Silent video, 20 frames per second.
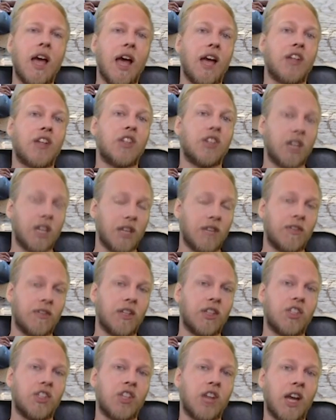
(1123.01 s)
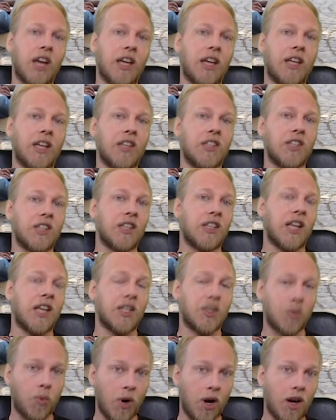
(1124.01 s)
at your evening check-ins, and
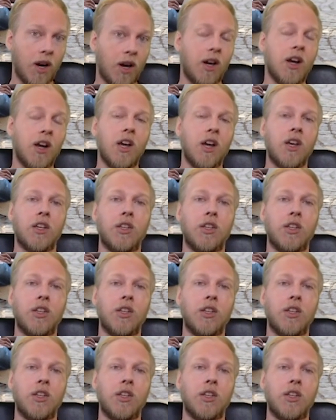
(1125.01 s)
that's where